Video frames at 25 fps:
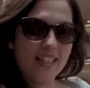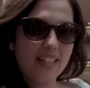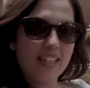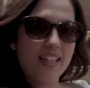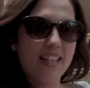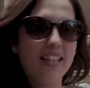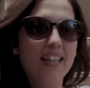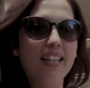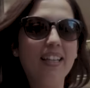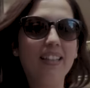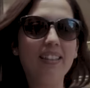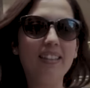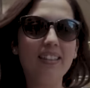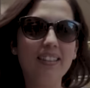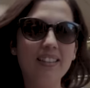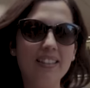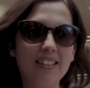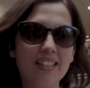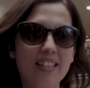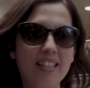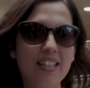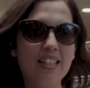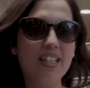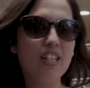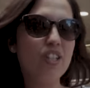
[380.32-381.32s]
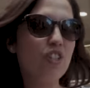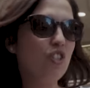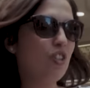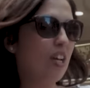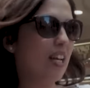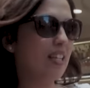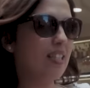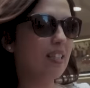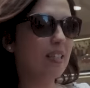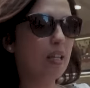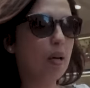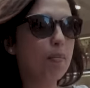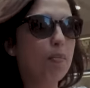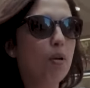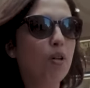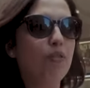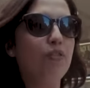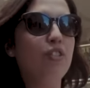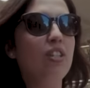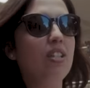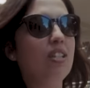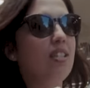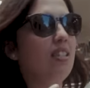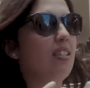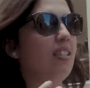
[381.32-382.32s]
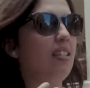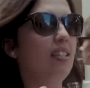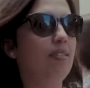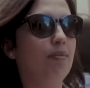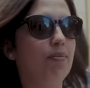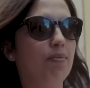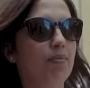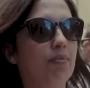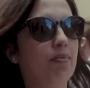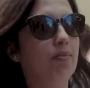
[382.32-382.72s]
hill just above the sea.